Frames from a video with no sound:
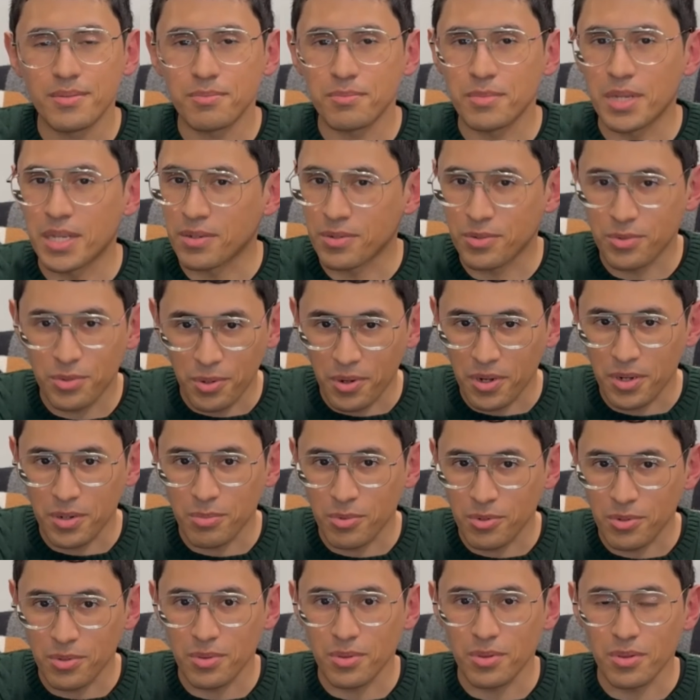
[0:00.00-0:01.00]

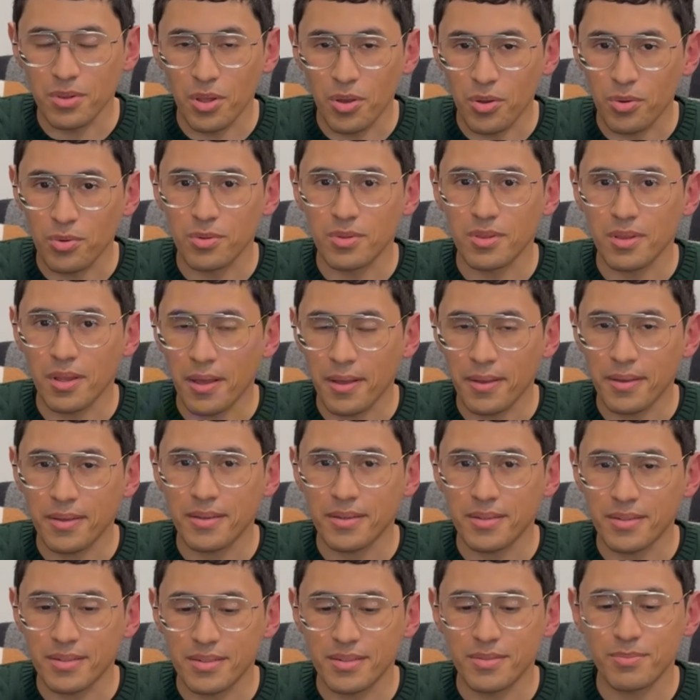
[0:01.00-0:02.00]
incredible low
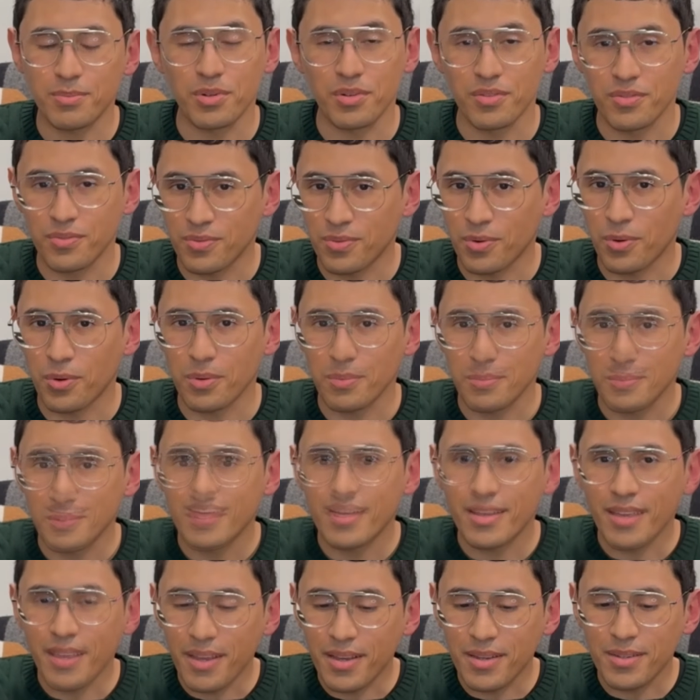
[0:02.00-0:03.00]
light
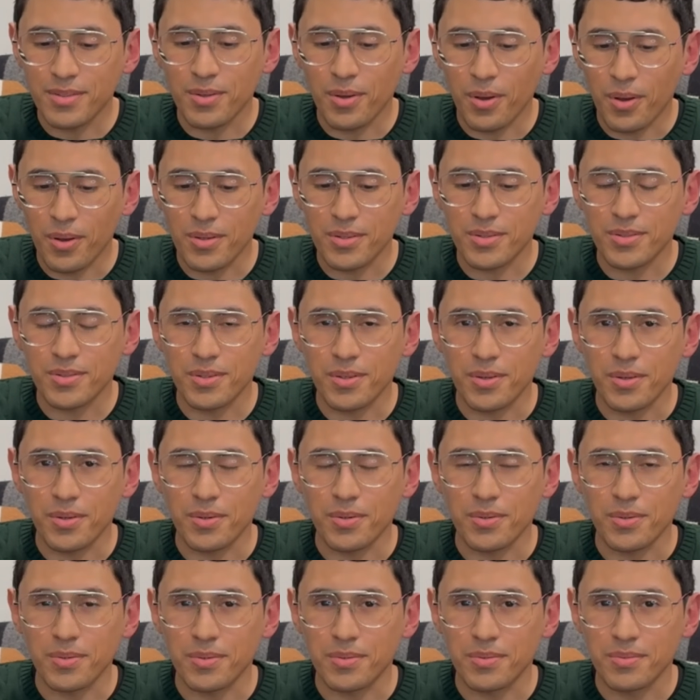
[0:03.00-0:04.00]
performance, and
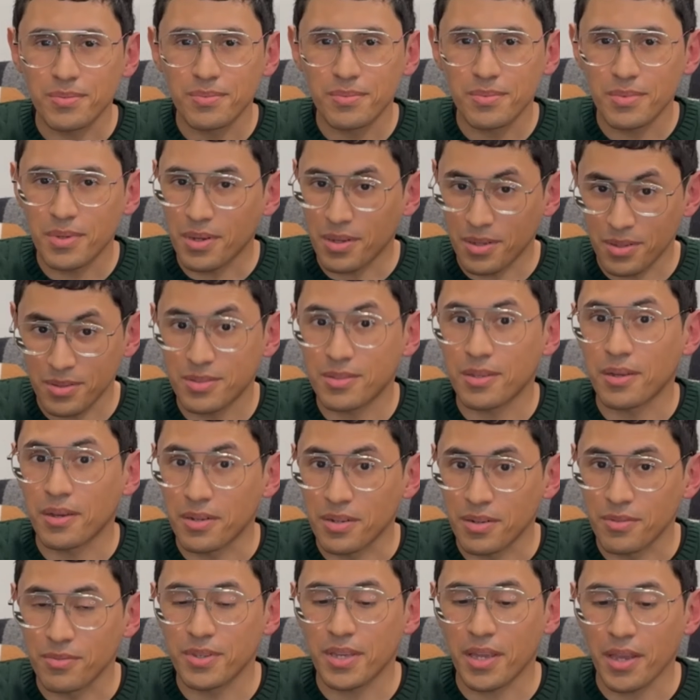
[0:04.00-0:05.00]
also a ton
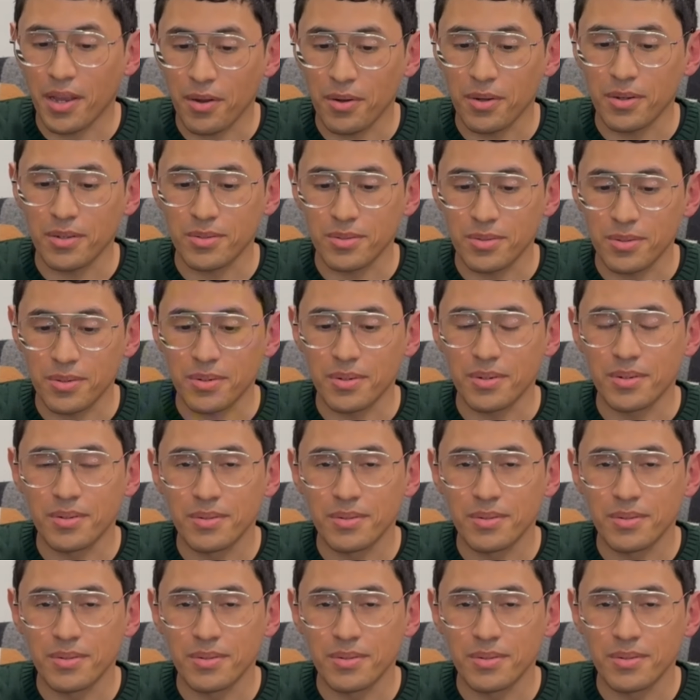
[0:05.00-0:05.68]
of character.